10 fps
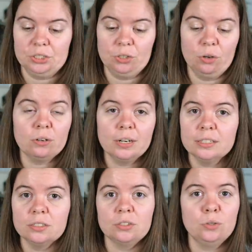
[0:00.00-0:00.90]

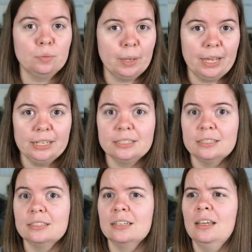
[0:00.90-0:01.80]
deodorants,
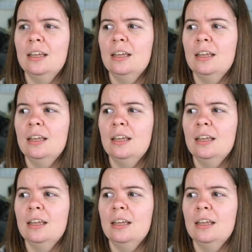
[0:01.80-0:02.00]
toothpastes,